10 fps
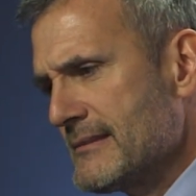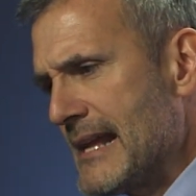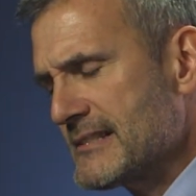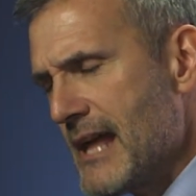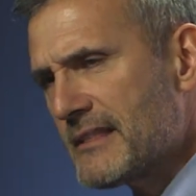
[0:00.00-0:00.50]

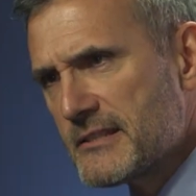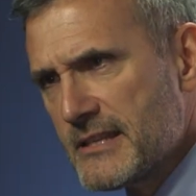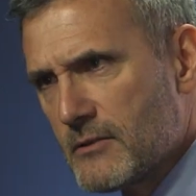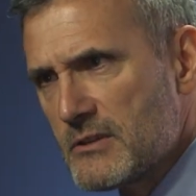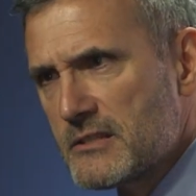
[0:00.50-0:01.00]
that's not the
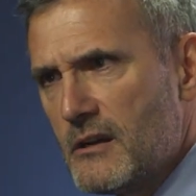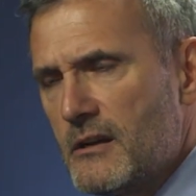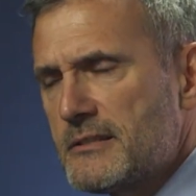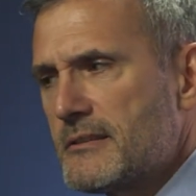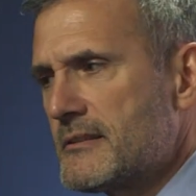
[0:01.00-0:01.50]
secret
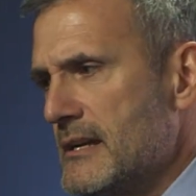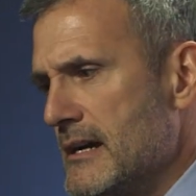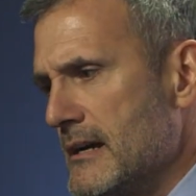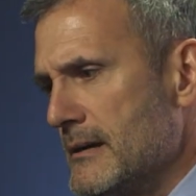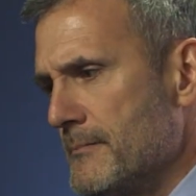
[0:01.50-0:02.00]
sauce,
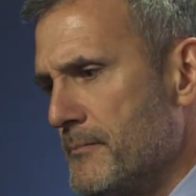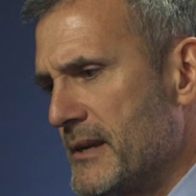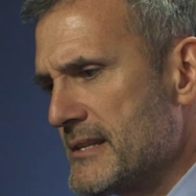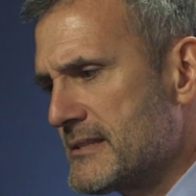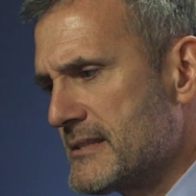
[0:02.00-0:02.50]
uh,
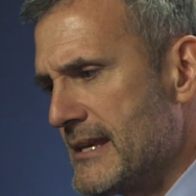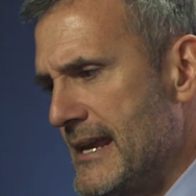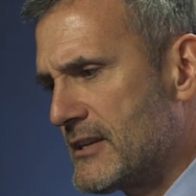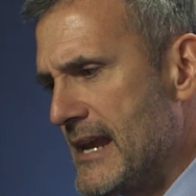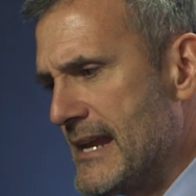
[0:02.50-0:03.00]
but it's it,